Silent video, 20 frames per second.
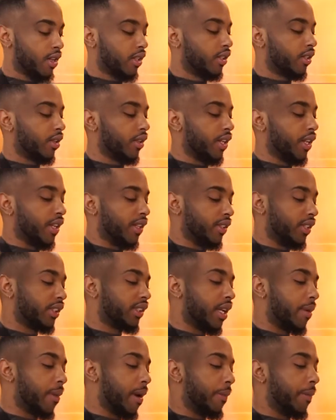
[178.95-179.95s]
So yeah, that's
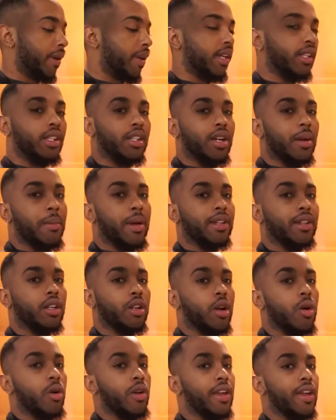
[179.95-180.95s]
how my pan look. I'm about
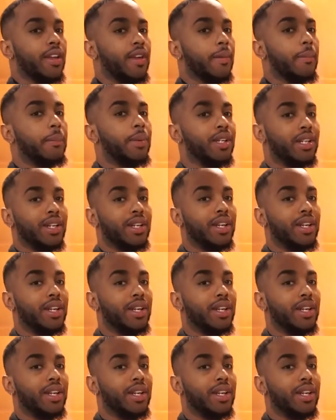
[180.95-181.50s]
to go ahead and put